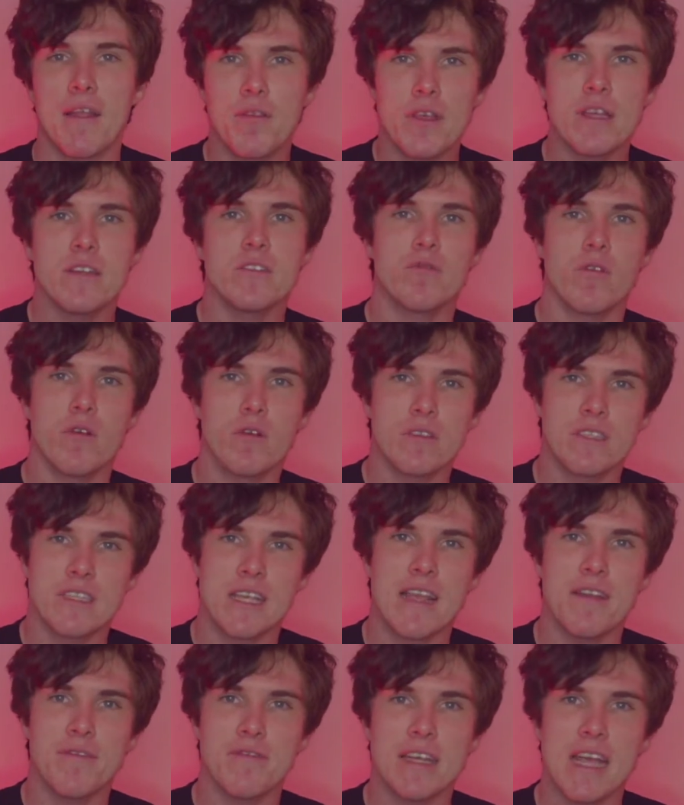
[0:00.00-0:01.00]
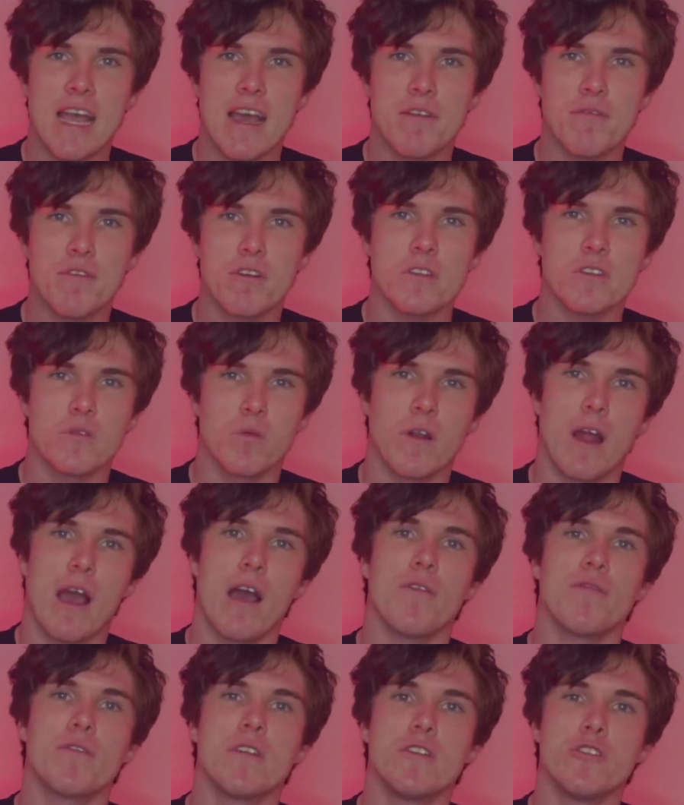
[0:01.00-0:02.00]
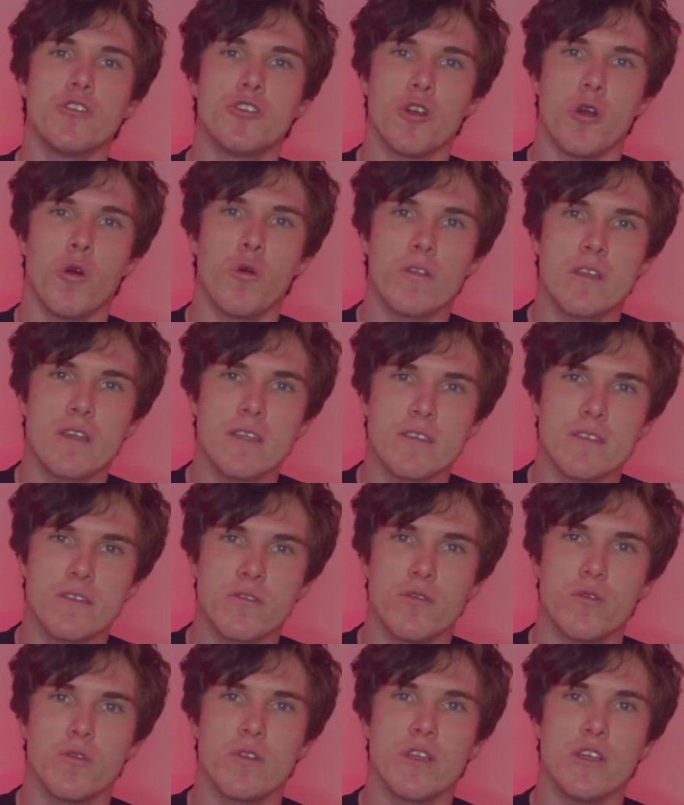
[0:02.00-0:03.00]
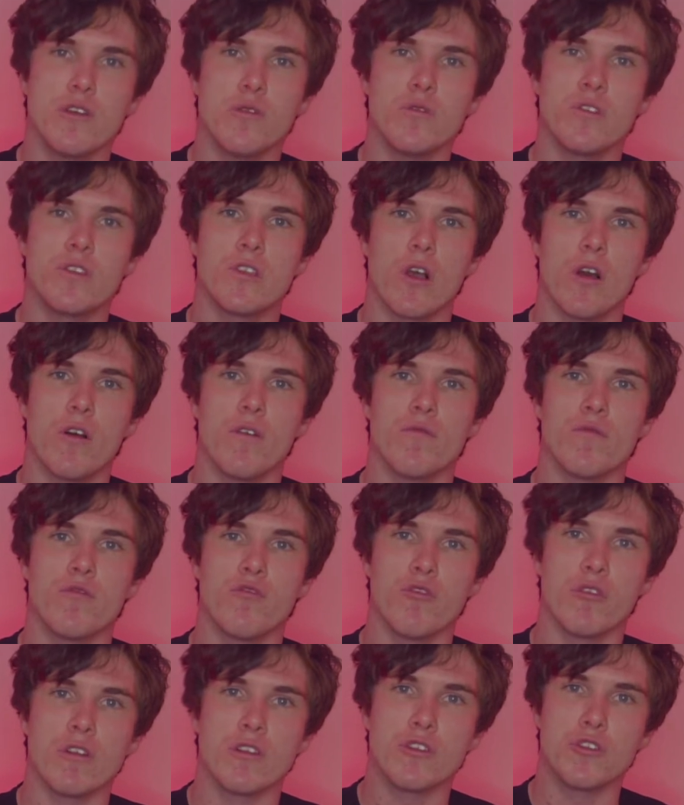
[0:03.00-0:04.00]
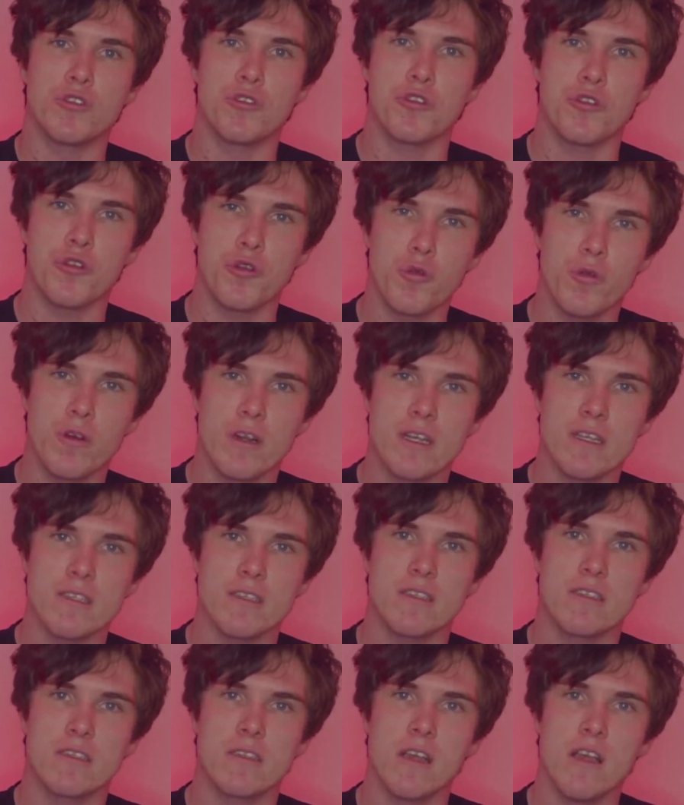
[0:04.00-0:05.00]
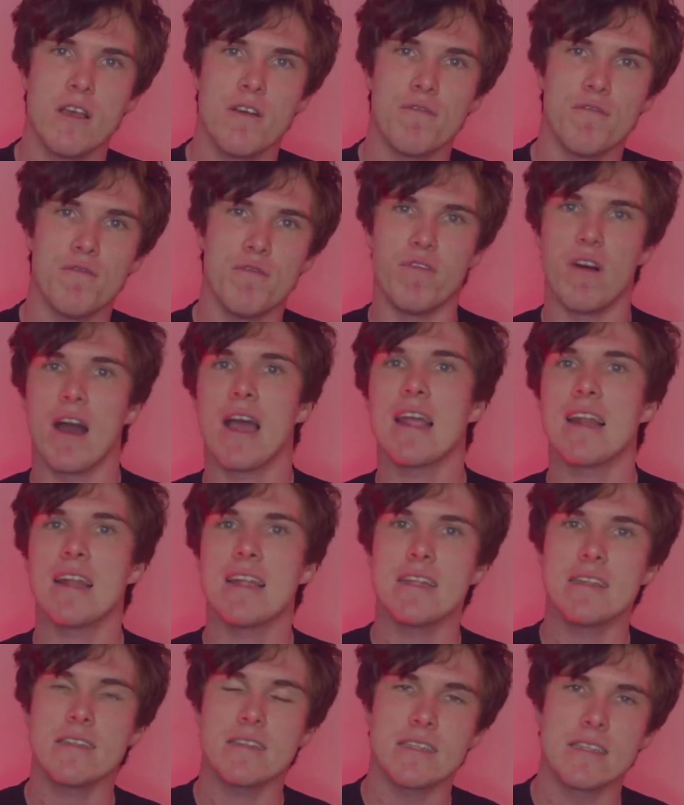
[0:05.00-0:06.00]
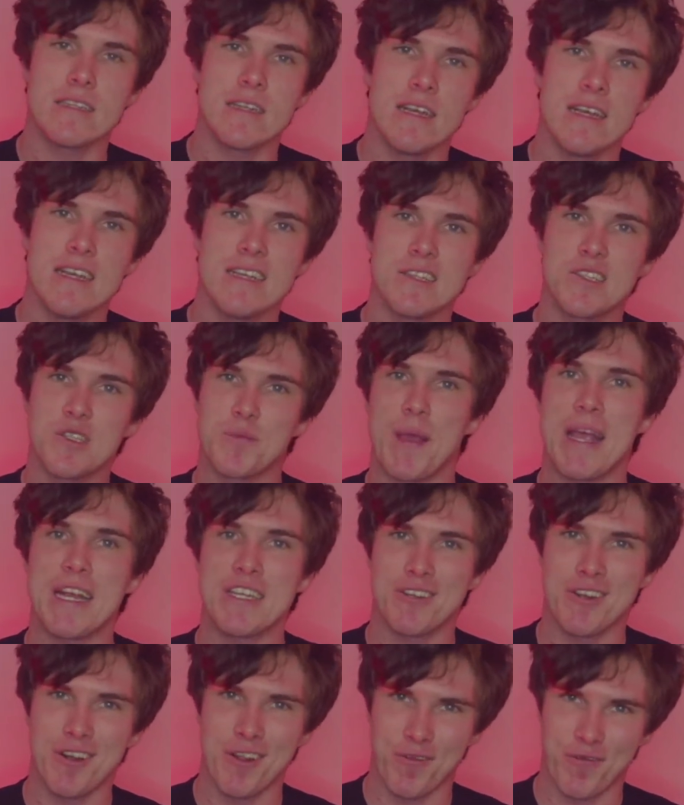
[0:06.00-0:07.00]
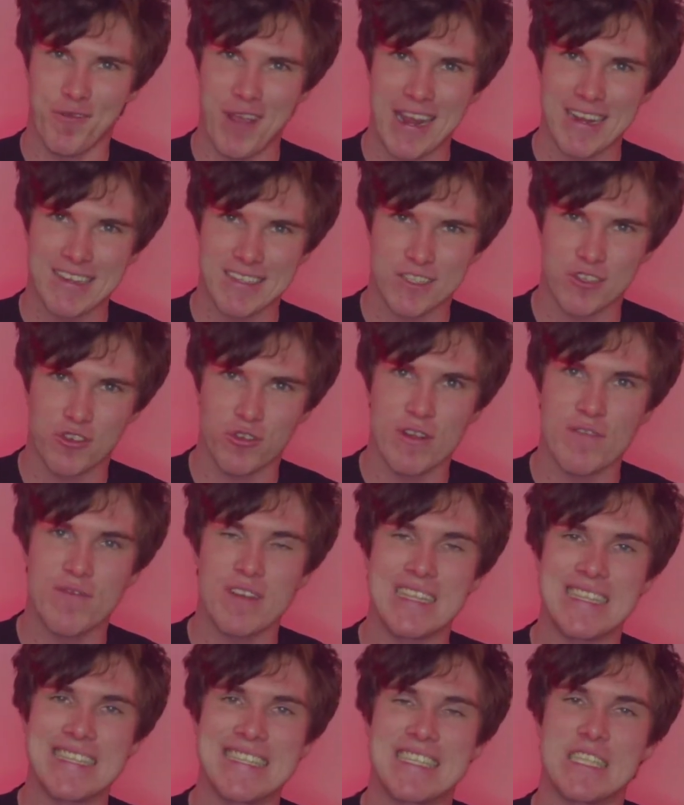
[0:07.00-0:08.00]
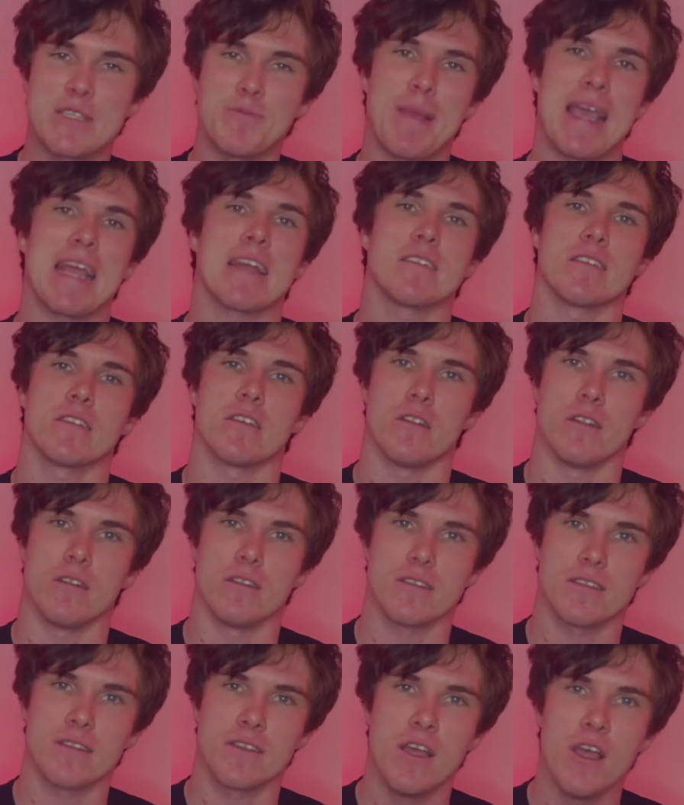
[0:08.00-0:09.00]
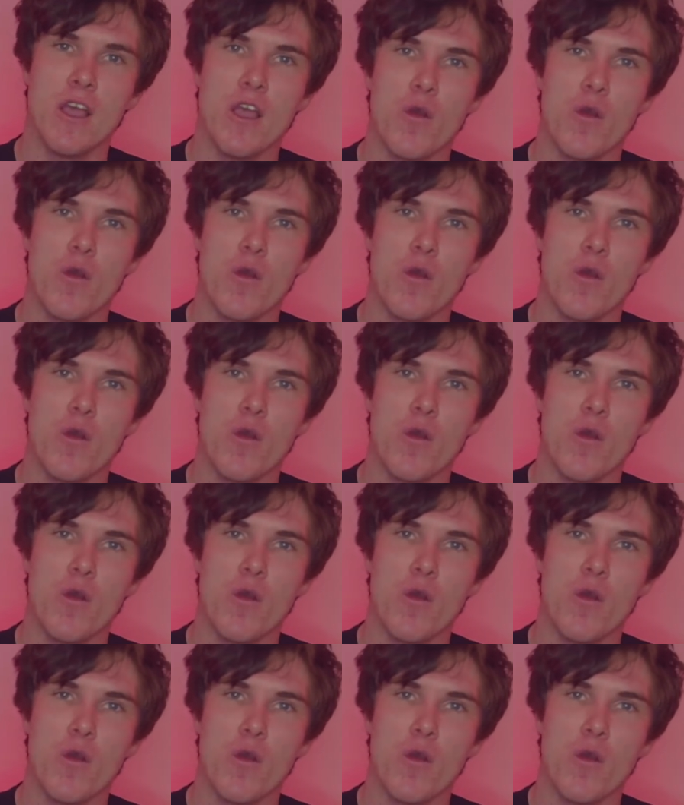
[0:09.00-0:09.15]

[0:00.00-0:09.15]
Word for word: And these road safety adverts would often show this through the use of gratuitous, violent, special effects driven spectacles,